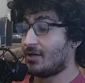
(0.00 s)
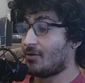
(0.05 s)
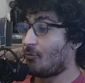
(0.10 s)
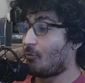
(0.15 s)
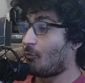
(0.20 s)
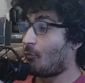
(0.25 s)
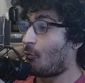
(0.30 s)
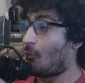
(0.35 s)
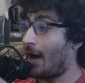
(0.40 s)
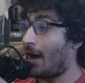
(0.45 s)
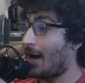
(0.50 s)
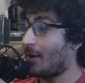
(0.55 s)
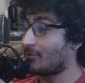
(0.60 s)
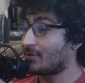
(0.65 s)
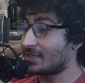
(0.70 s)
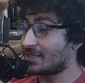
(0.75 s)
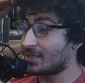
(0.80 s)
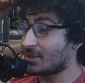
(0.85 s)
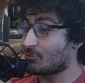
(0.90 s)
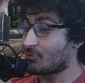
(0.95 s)
Wow,
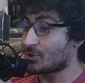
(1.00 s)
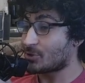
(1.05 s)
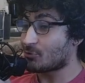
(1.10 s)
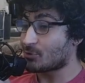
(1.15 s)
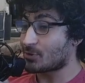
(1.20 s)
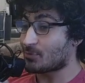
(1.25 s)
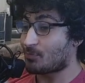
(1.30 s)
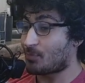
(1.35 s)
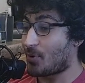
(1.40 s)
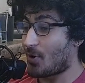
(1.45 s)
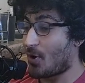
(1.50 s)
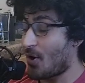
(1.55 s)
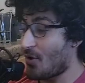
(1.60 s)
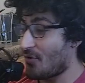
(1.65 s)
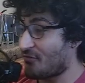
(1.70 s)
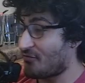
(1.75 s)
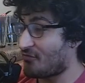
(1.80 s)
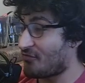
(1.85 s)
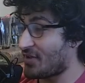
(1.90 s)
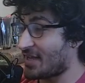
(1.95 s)
the sequence was
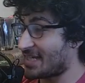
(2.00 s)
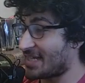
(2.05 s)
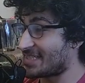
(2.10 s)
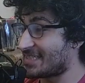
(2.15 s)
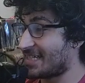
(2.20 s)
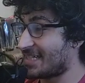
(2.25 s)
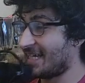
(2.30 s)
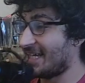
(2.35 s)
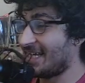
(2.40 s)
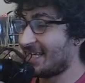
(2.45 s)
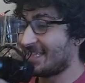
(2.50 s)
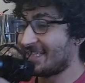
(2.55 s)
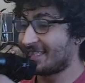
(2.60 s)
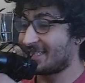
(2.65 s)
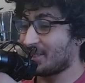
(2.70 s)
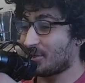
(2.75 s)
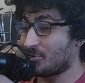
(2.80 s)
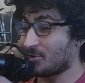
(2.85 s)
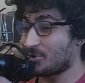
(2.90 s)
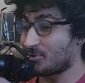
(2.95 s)
perfect. The
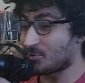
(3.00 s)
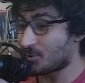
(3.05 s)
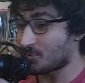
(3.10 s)
sequence was